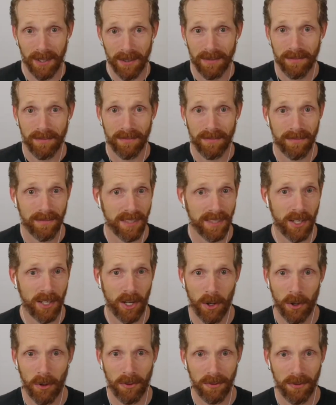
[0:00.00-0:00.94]
You yeah.
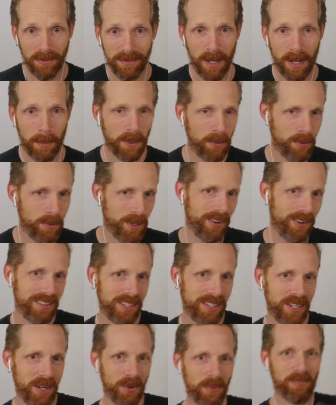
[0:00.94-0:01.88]
know, I mean, we don't have to
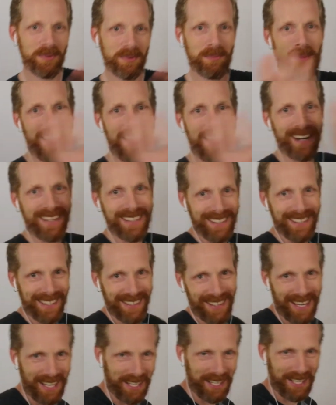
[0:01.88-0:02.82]
go back to
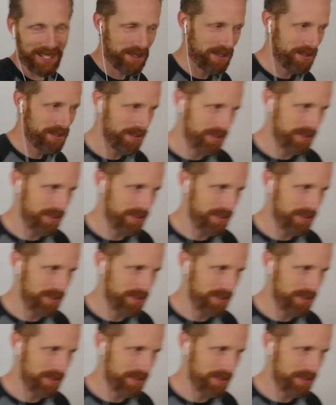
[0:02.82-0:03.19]
like, you know,